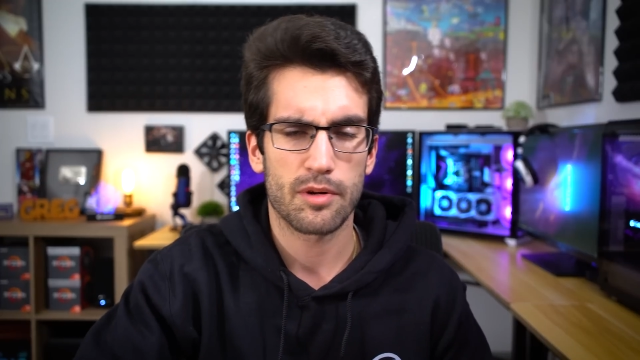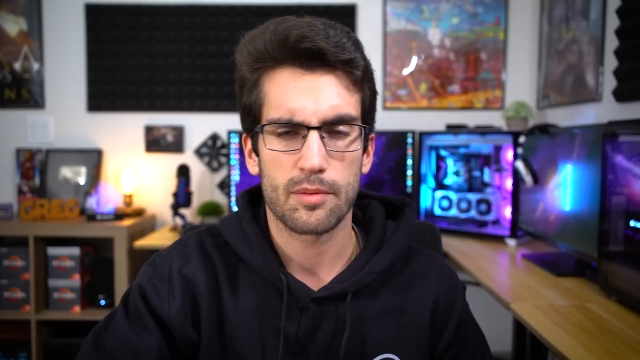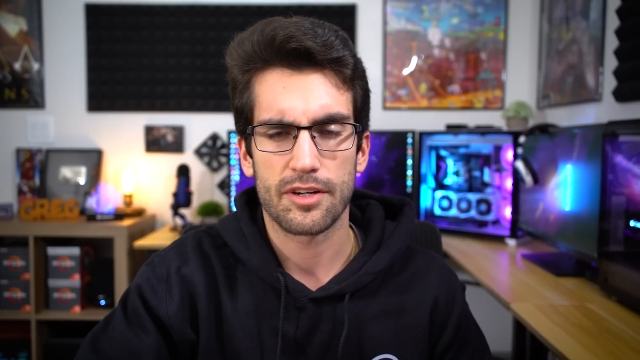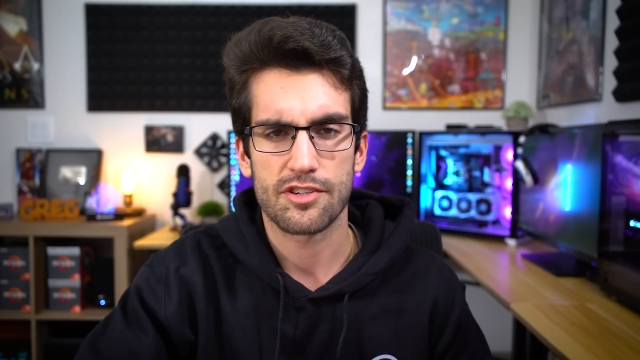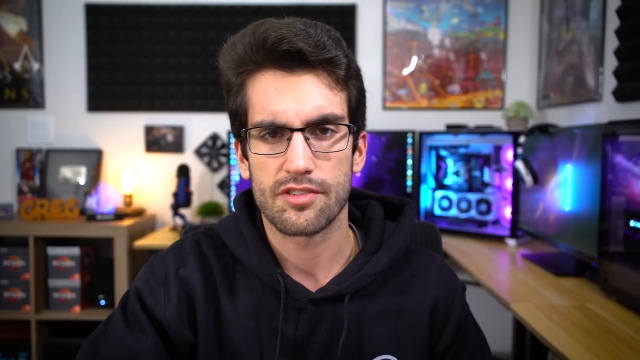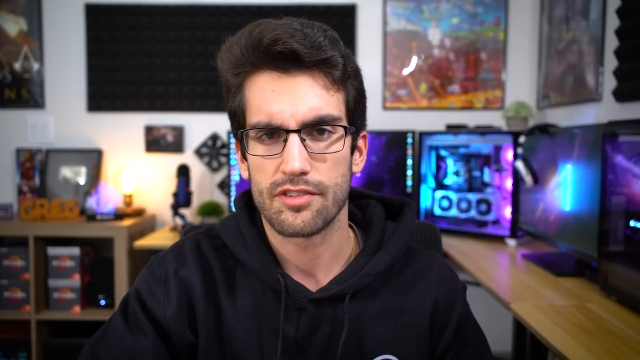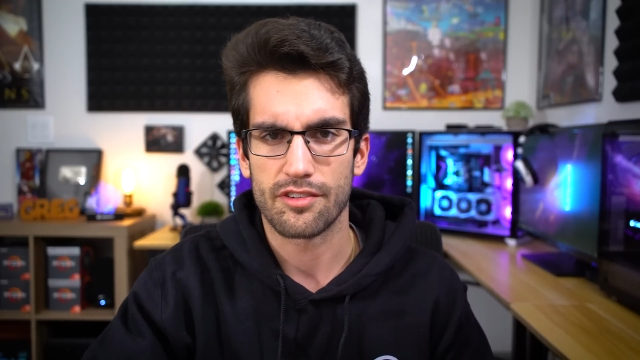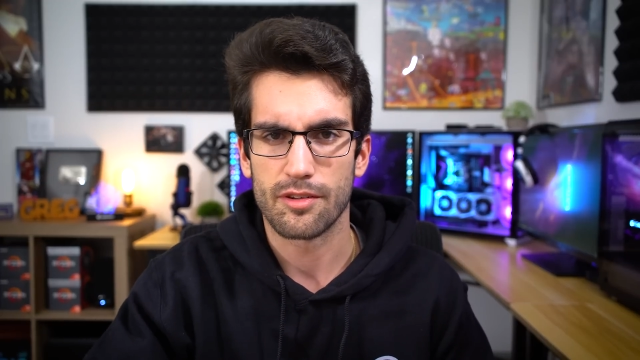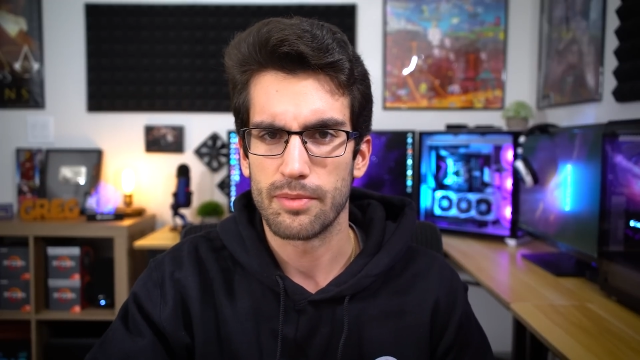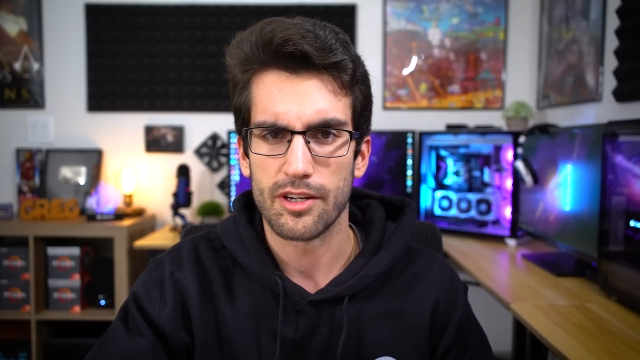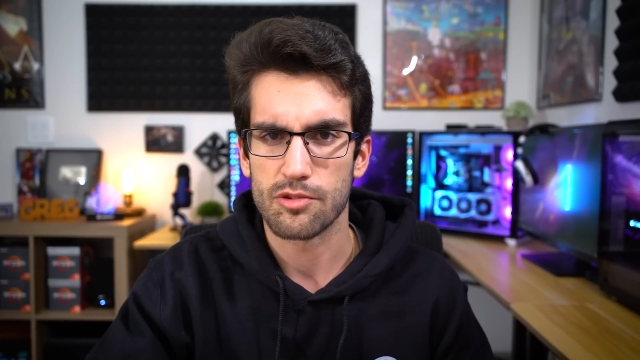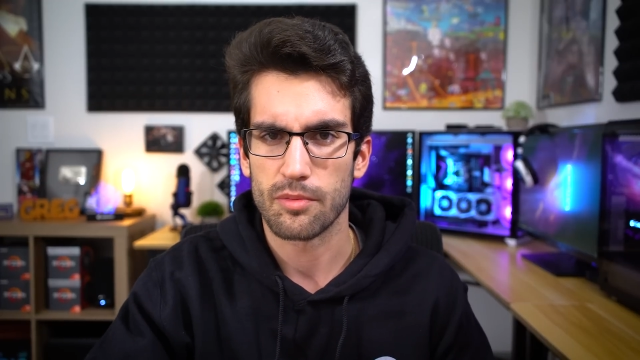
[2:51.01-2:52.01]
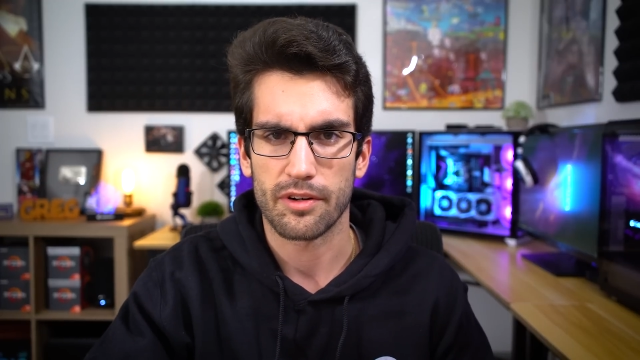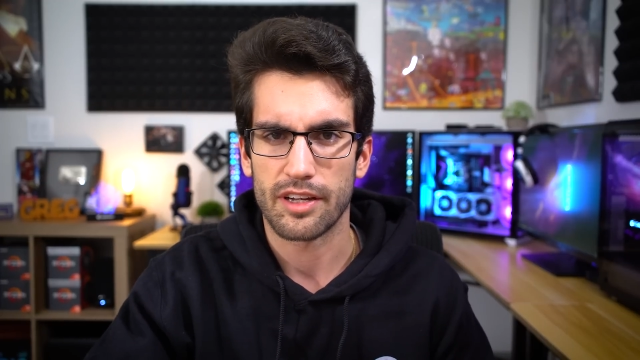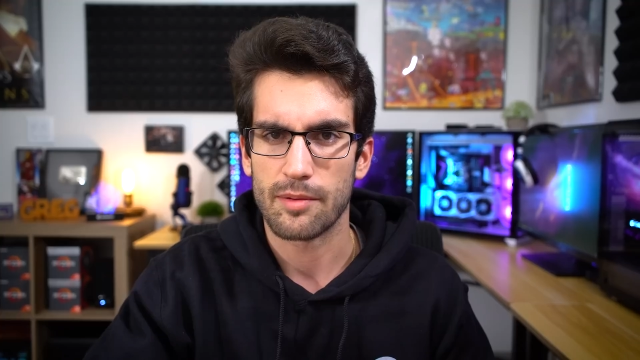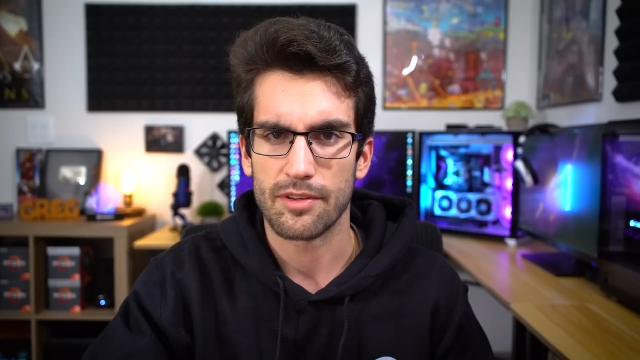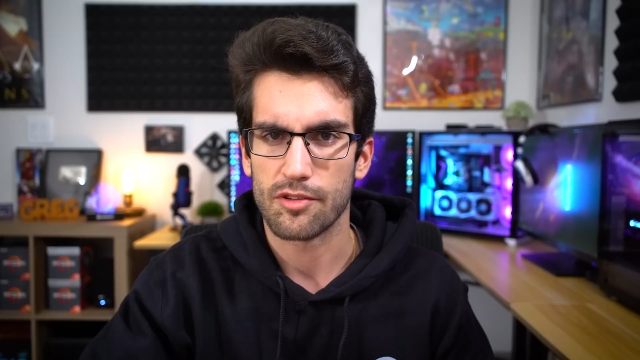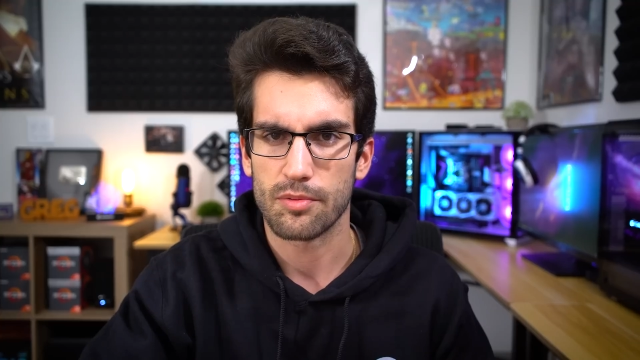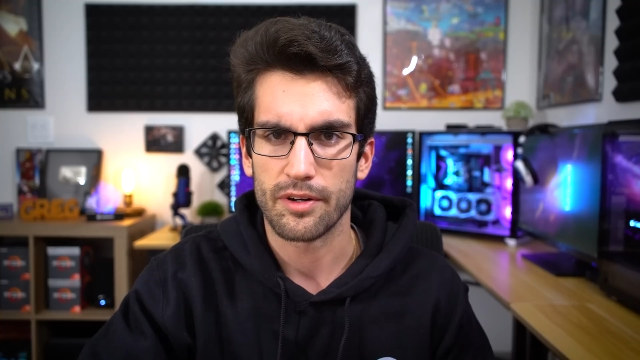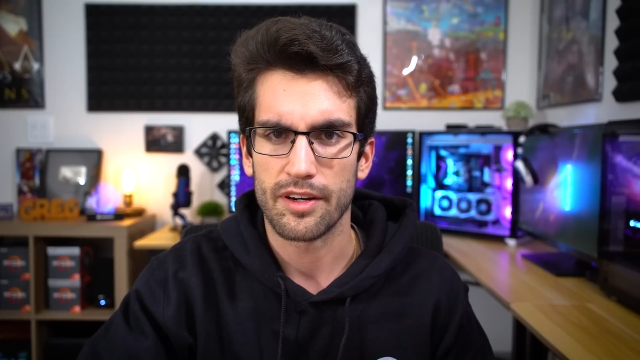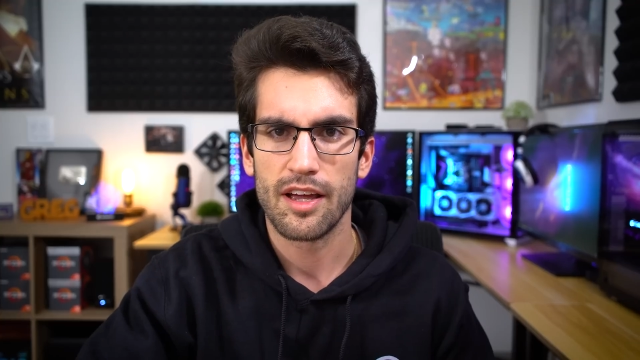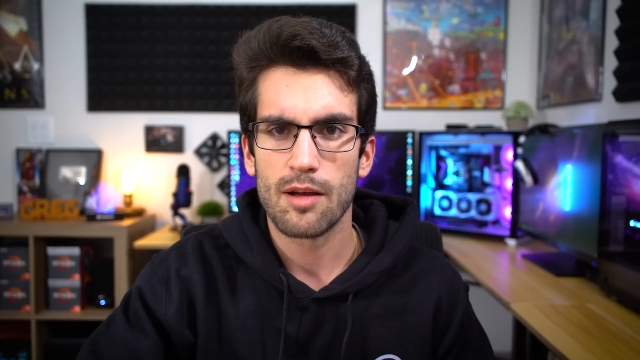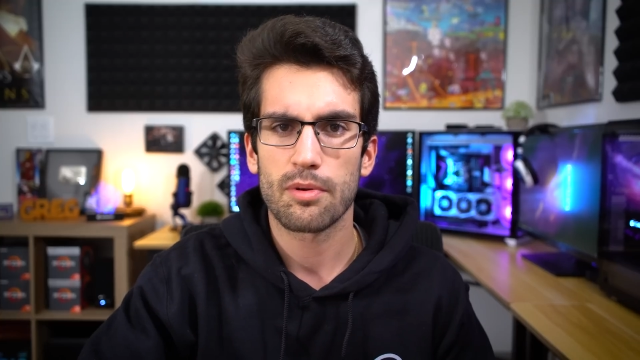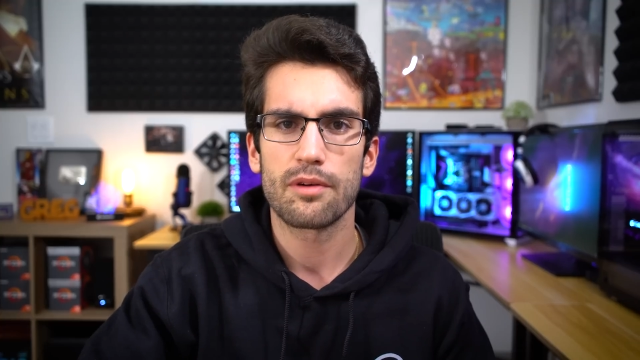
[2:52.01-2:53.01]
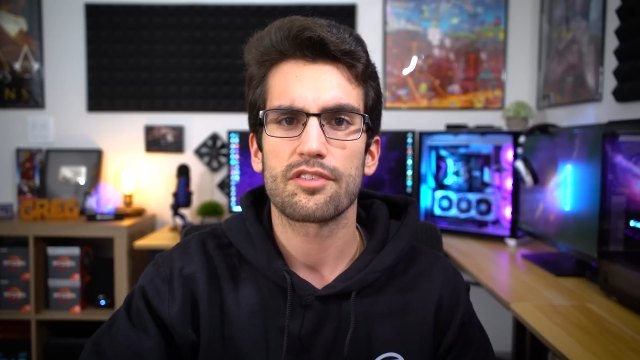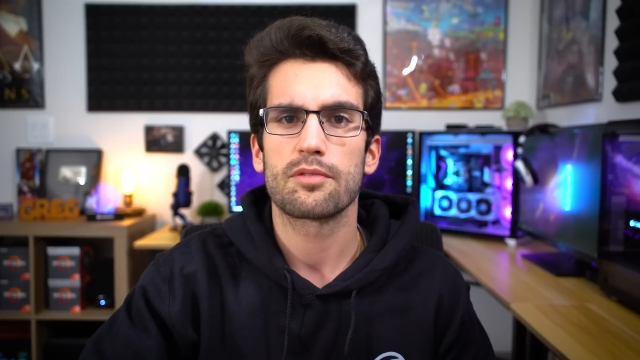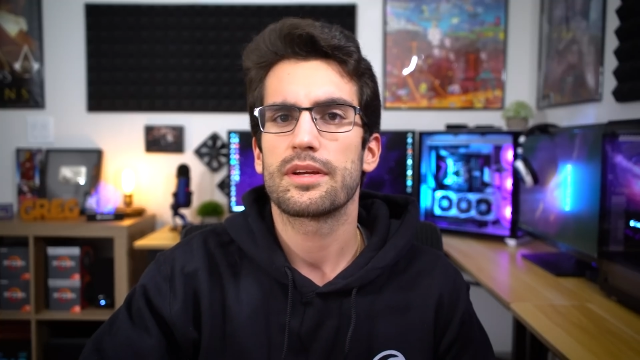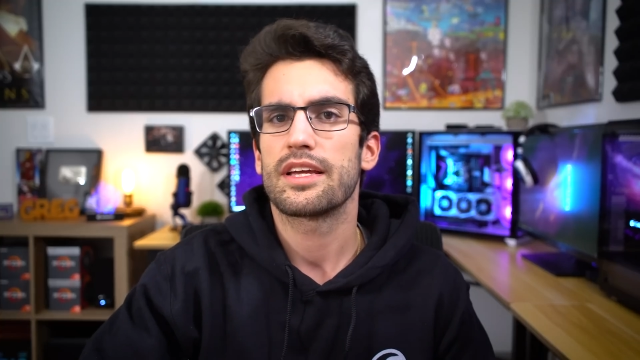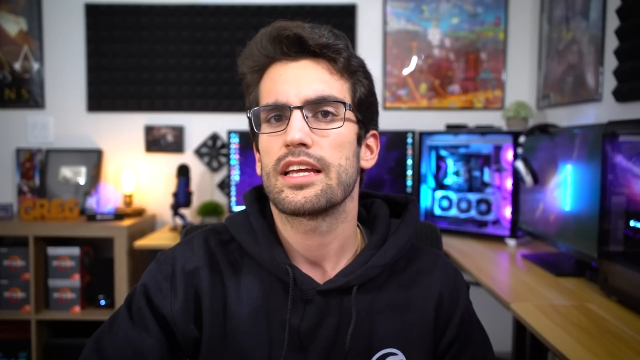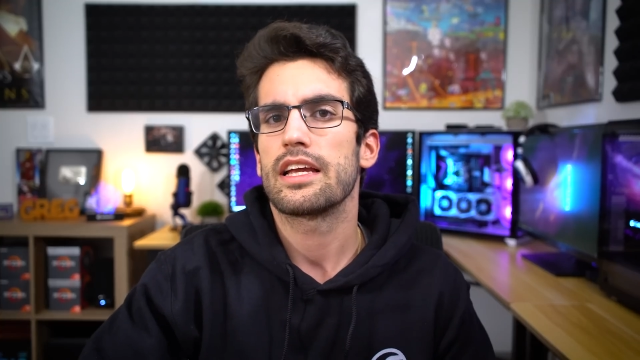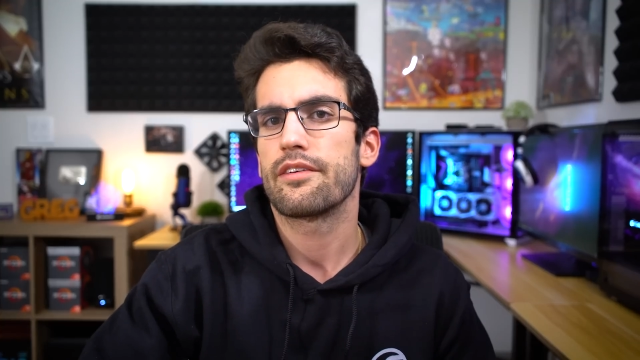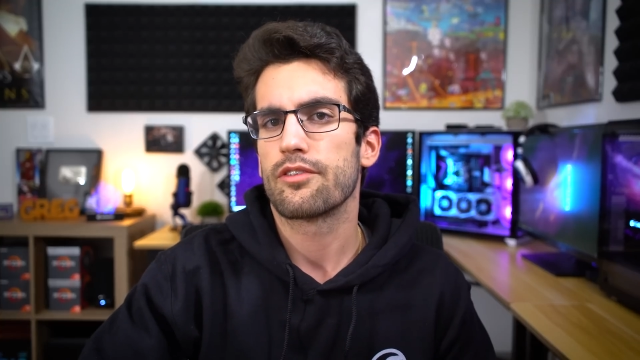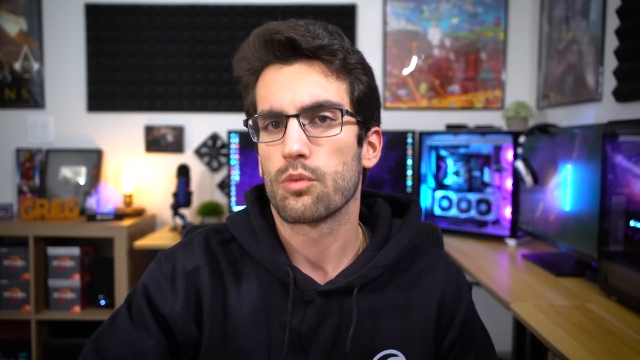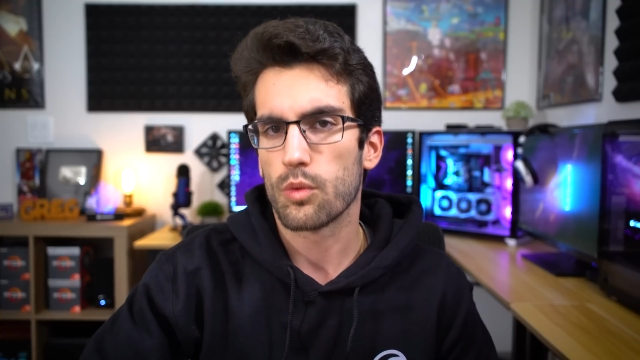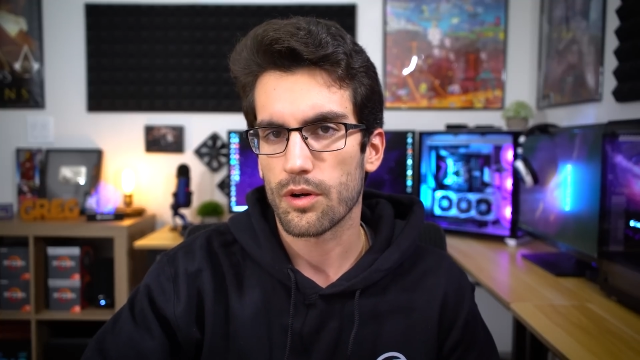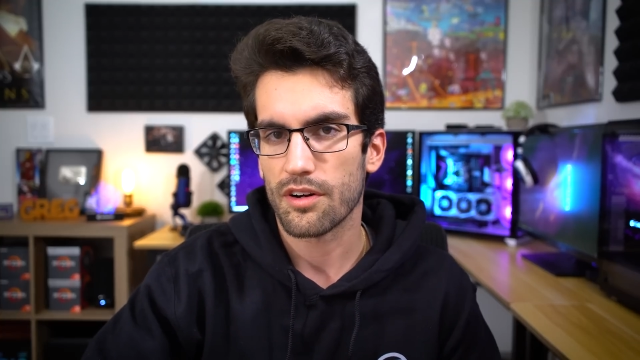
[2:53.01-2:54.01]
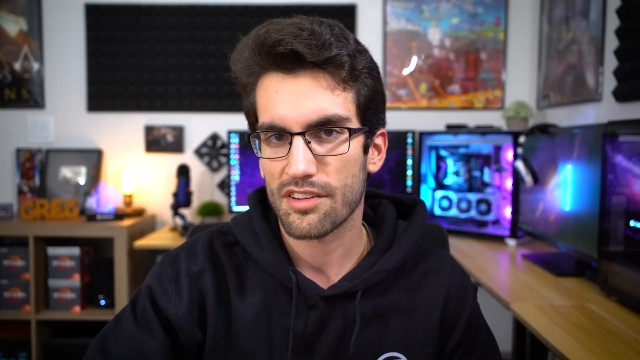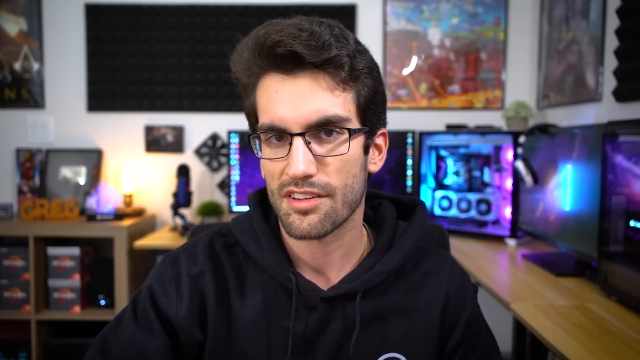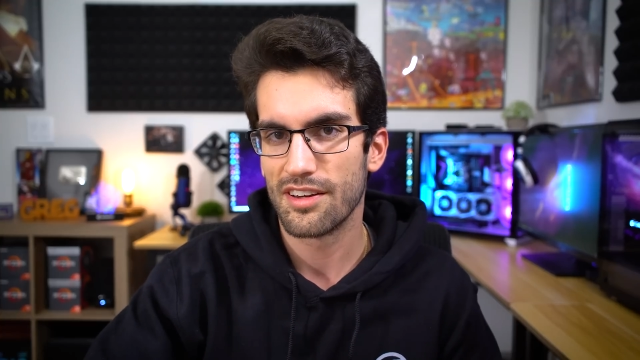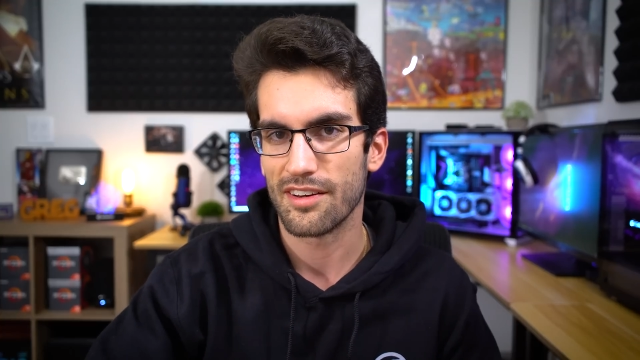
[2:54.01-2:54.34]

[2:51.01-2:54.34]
pretty much just a benchmark game at this point, proves to be even worse